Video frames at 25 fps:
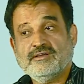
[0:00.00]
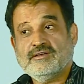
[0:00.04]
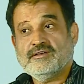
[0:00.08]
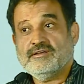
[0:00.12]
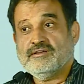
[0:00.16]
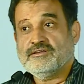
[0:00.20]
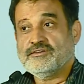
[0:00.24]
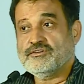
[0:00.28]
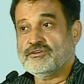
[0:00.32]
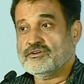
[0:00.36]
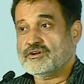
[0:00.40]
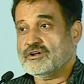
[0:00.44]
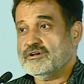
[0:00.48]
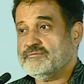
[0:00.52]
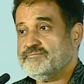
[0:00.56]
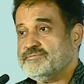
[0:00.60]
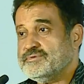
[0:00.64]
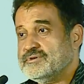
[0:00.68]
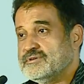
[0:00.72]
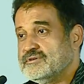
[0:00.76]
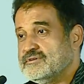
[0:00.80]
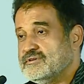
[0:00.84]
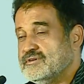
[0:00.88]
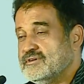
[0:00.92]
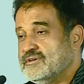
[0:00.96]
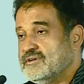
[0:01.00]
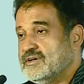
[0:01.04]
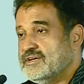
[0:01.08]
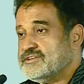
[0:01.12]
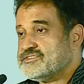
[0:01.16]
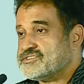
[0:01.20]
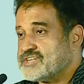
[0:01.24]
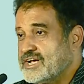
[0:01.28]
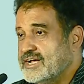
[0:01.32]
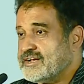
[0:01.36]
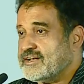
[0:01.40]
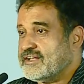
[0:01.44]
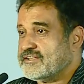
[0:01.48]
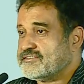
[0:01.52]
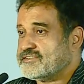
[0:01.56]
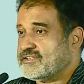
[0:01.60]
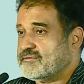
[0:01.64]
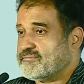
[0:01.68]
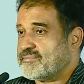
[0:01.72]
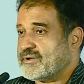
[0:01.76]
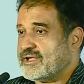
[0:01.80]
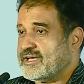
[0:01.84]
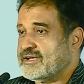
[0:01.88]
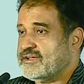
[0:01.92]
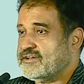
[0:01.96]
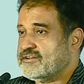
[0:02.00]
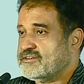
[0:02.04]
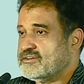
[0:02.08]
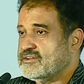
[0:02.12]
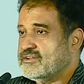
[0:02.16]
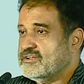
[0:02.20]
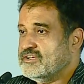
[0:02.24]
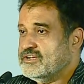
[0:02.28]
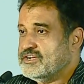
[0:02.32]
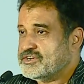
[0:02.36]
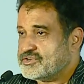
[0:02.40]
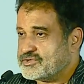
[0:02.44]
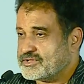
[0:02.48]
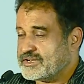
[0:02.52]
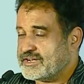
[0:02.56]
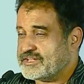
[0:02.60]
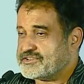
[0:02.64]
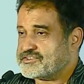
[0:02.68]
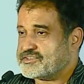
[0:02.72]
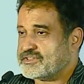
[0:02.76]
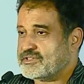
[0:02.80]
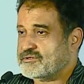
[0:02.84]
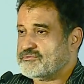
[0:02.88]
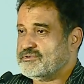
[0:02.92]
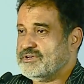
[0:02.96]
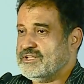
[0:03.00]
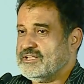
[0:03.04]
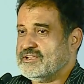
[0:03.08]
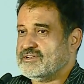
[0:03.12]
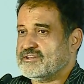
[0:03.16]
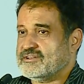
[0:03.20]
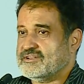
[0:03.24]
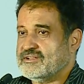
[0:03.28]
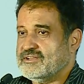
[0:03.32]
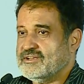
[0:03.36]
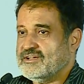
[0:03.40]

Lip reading: Europe, and China supplied to the rest of the world.